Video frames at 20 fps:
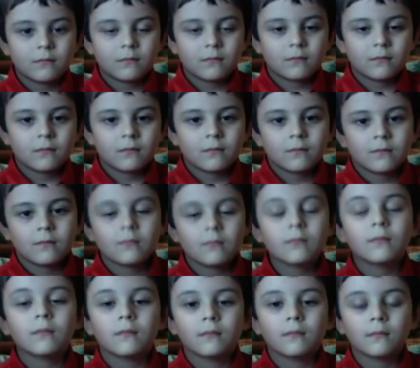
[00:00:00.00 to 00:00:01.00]

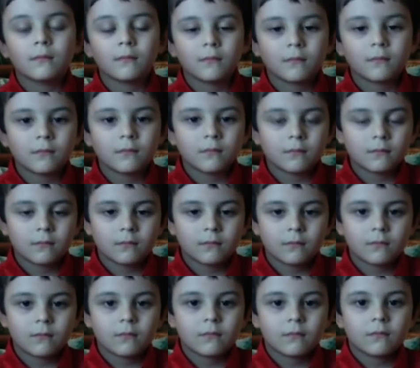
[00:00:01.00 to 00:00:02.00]

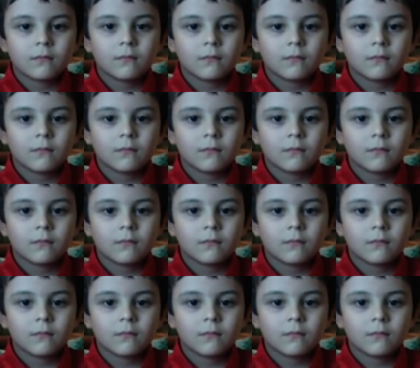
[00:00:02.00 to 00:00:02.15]
This person isn't speaking.